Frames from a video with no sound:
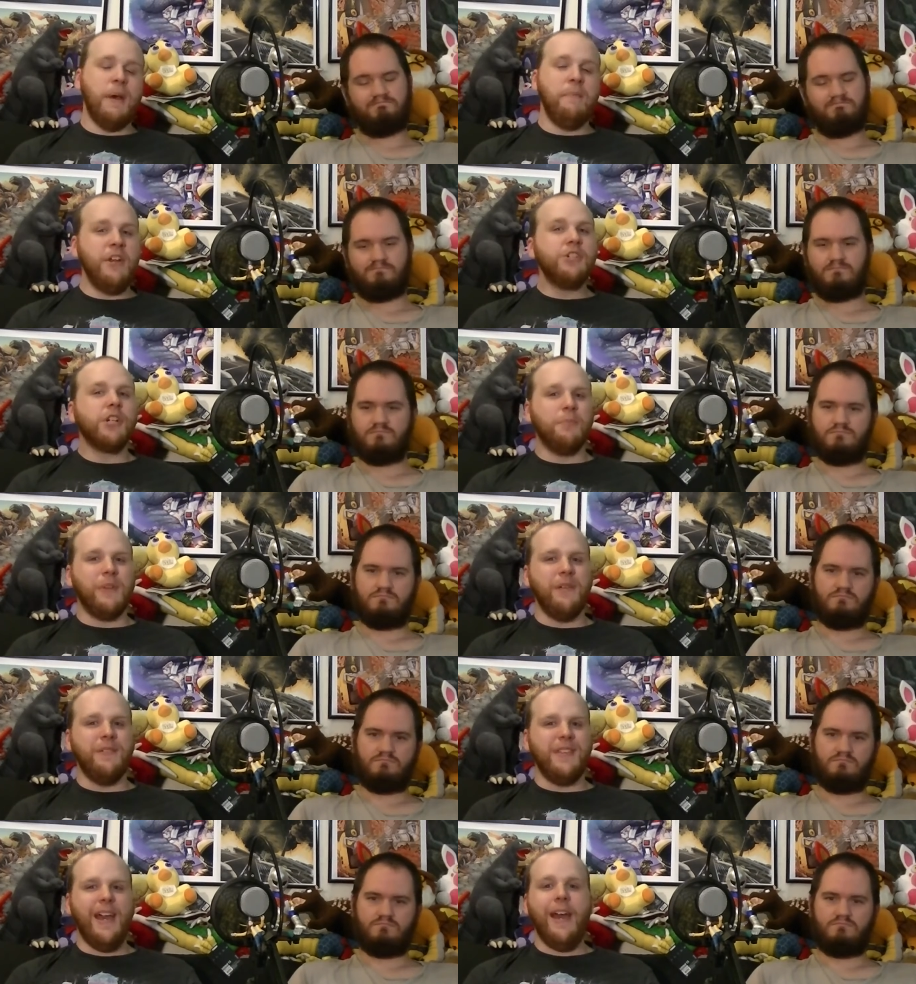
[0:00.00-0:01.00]
Speaker 1: my major complaint
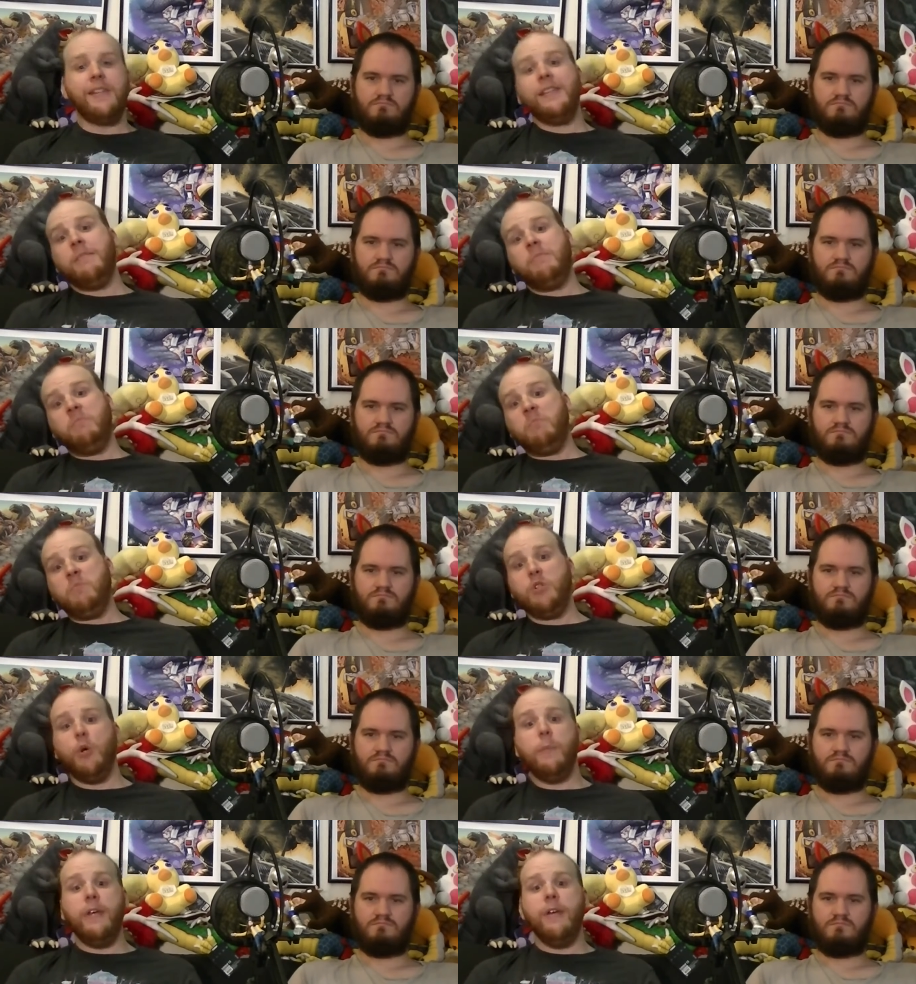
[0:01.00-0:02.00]
with the acting.
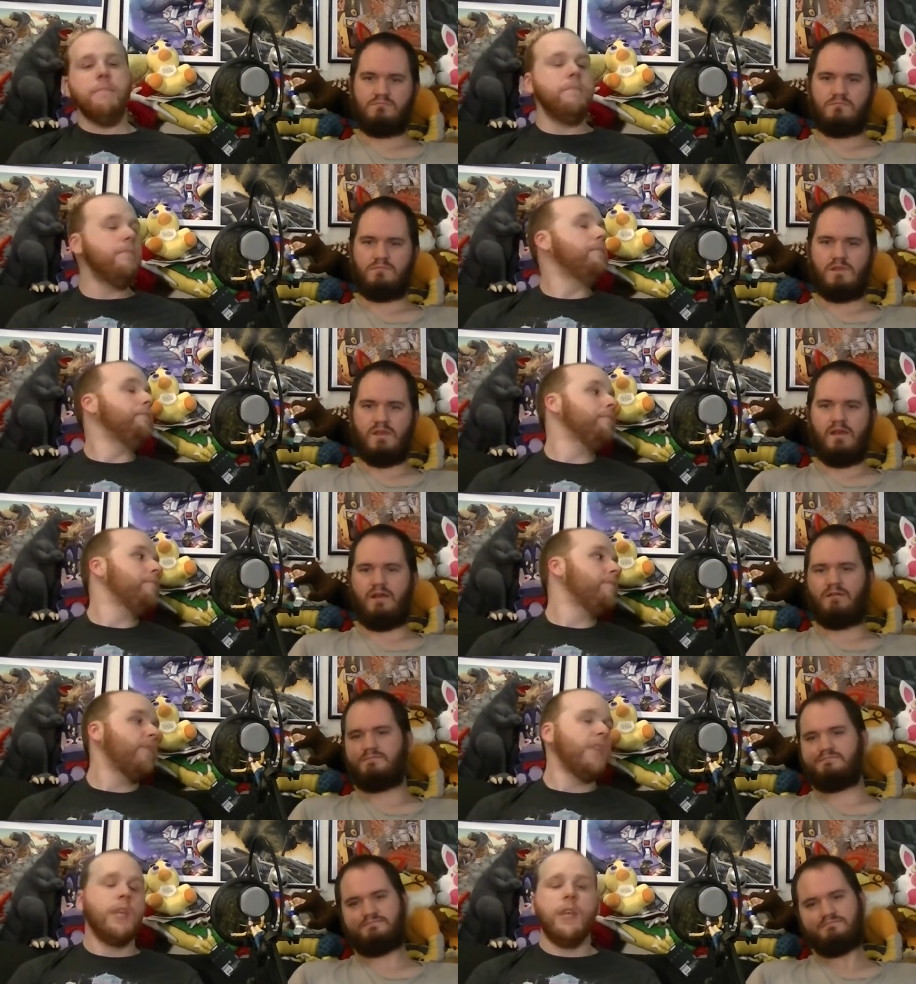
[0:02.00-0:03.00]
So be it. Yeah.
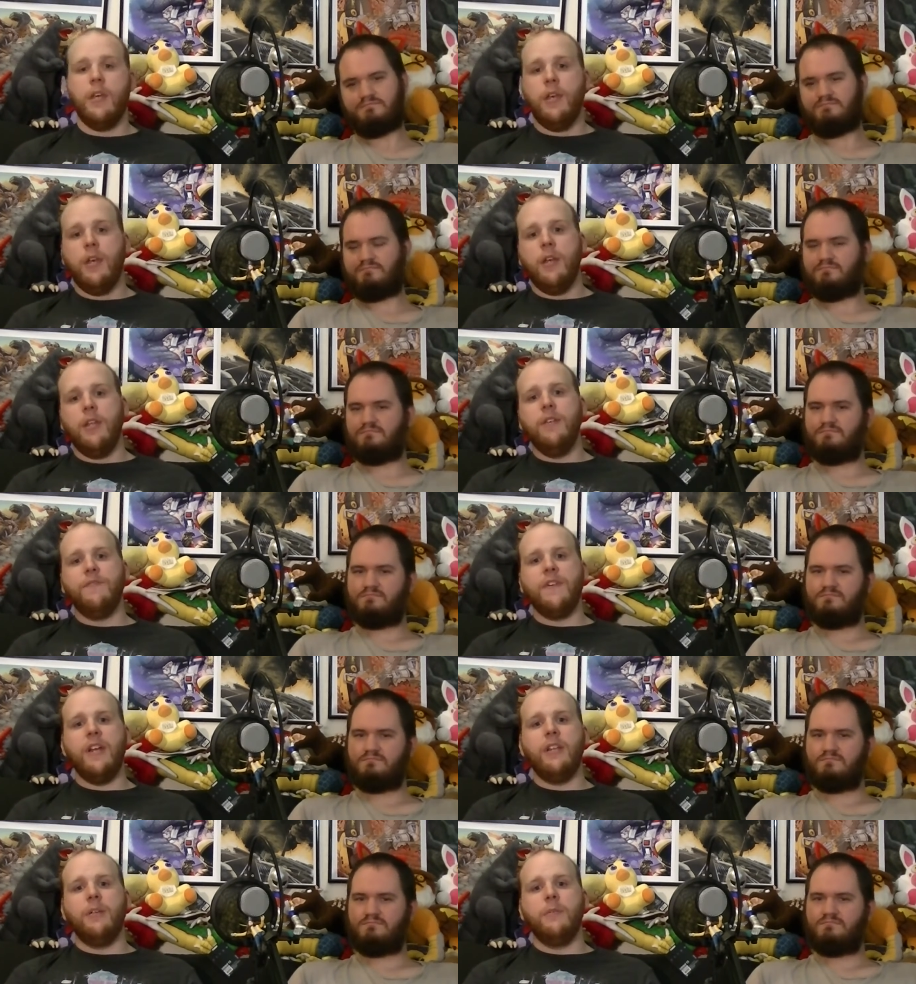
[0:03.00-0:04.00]
And then
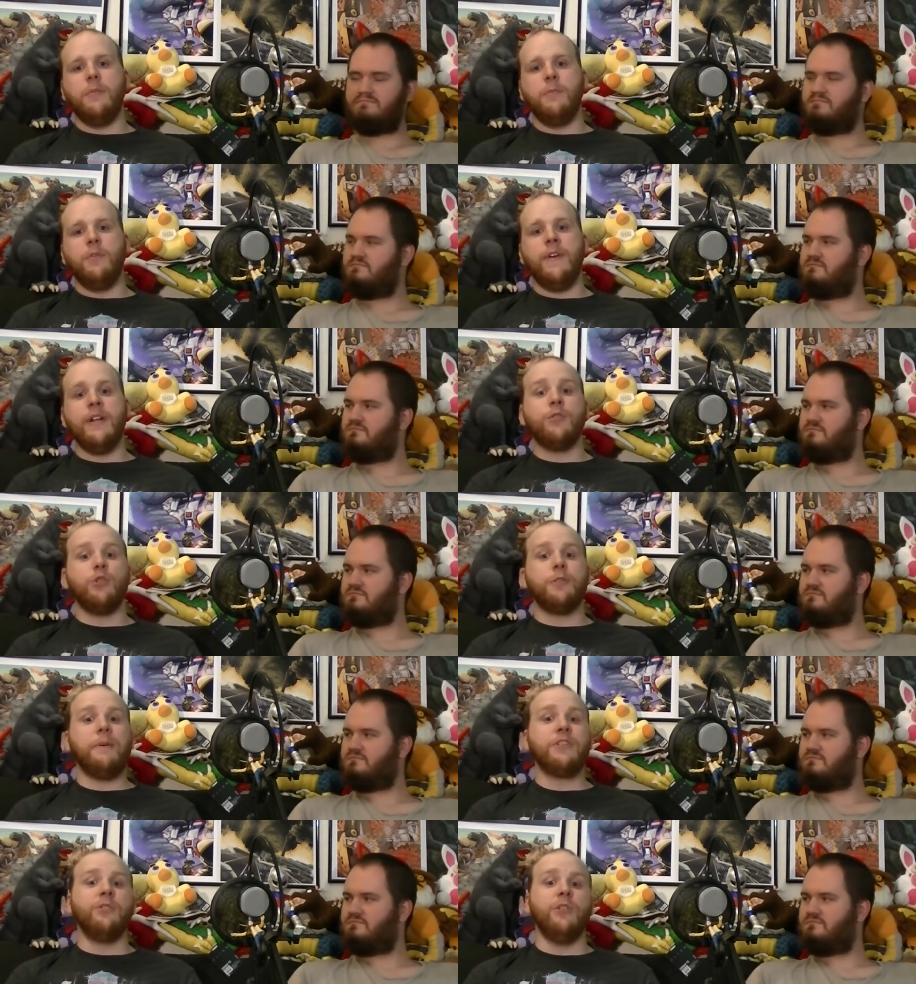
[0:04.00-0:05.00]
finally, we'll move on to
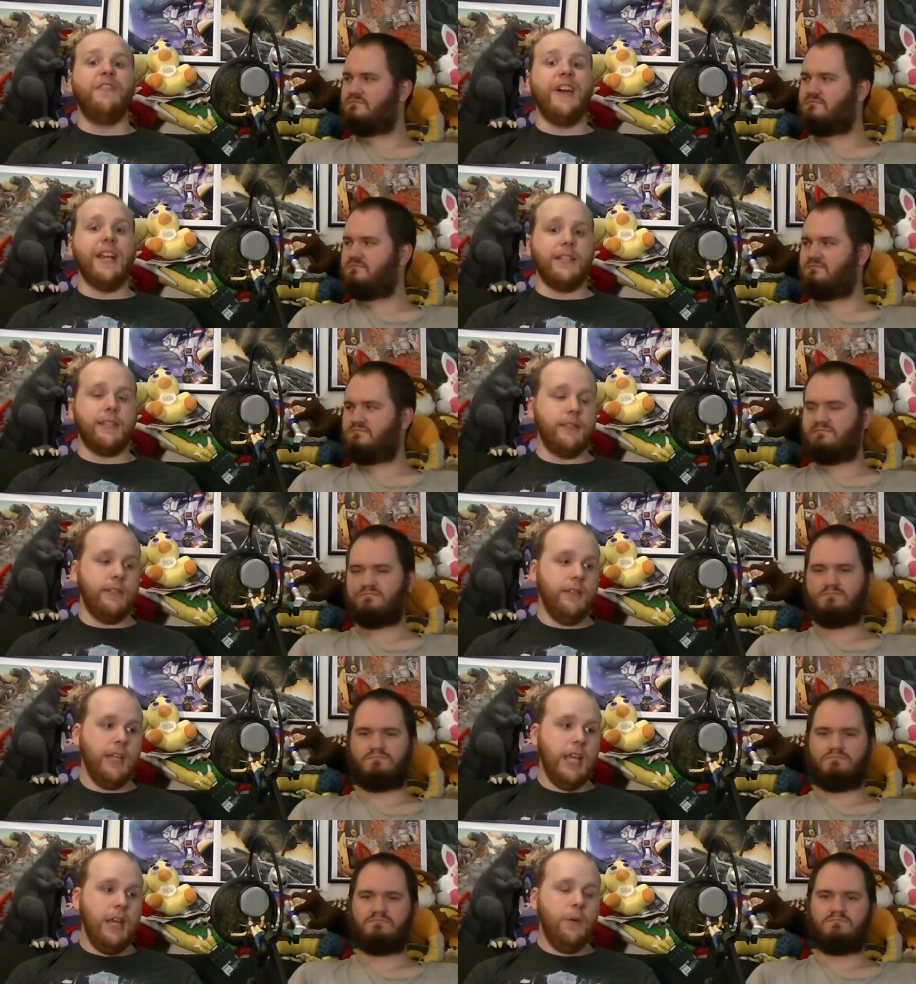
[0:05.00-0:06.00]
special effects,
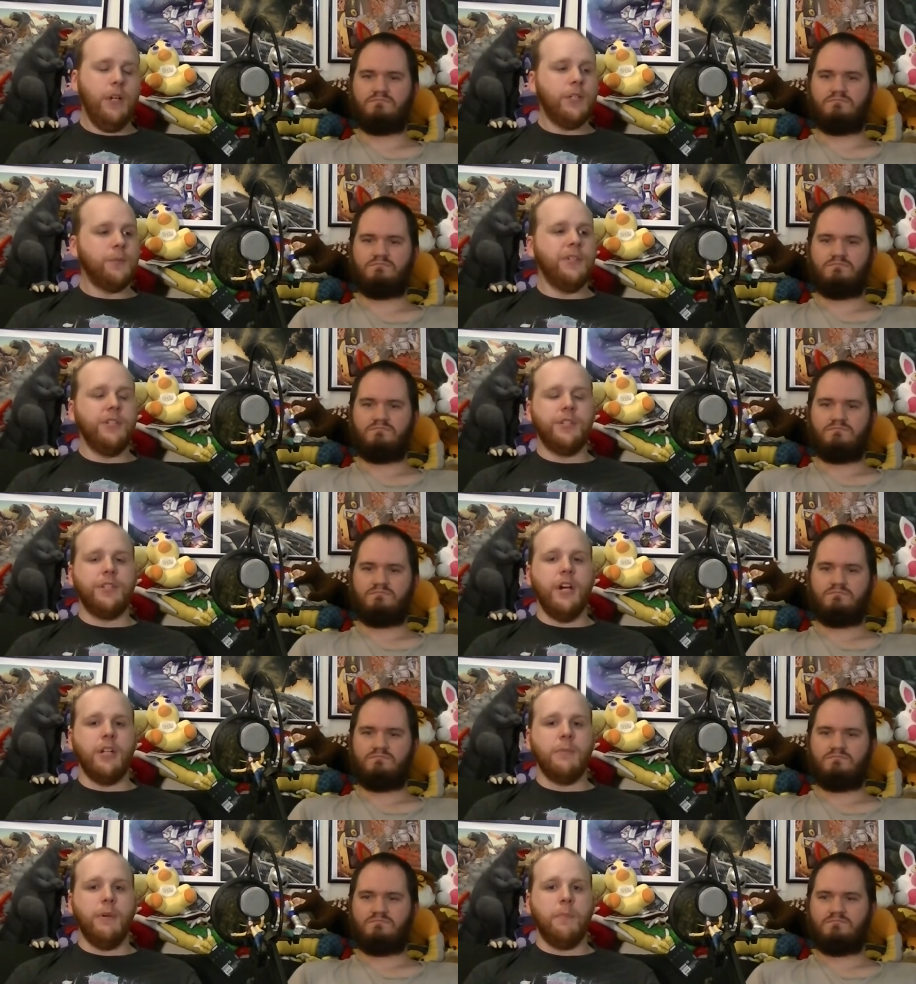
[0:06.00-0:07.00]
which we just
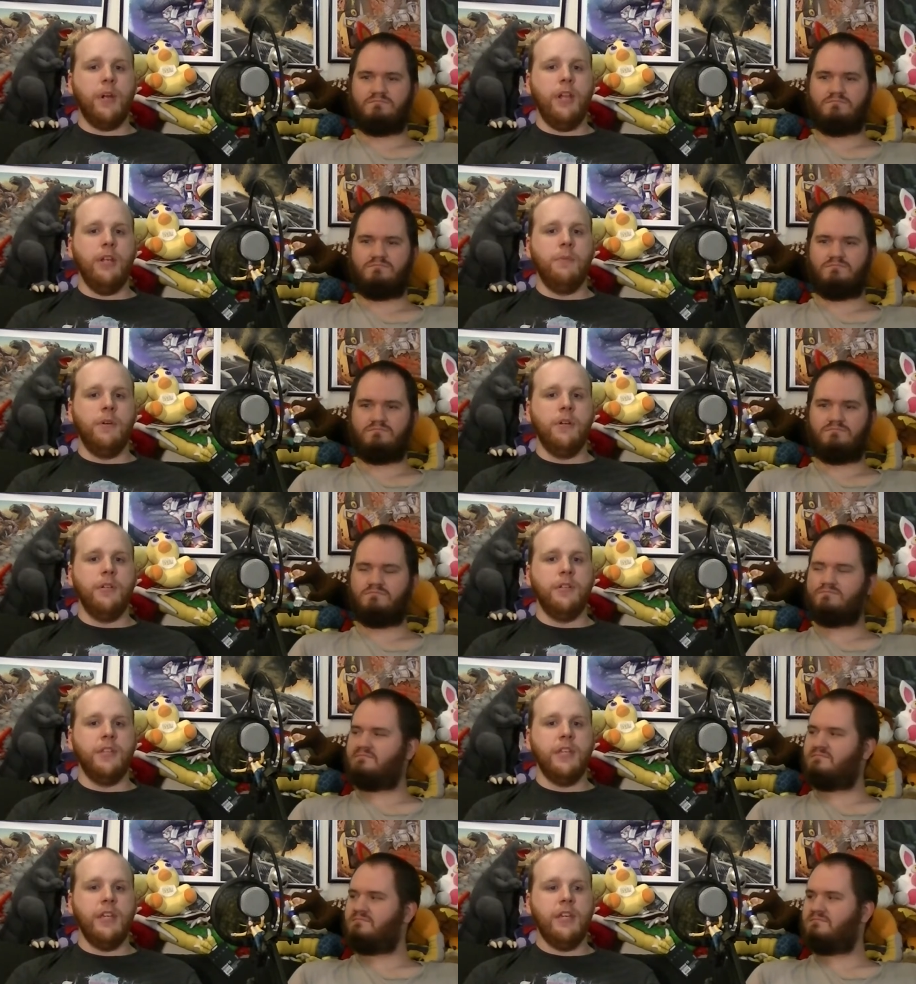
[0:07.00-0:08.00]
talked about. Probably one
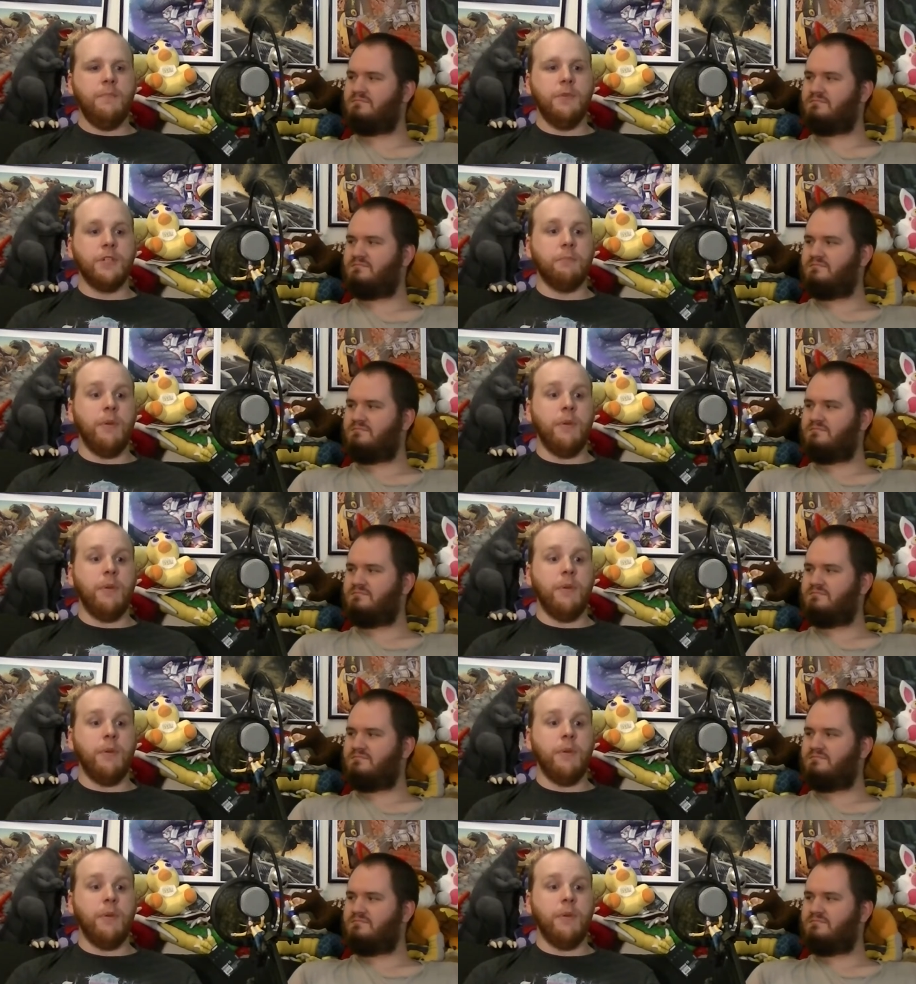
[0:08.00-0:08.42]
of the most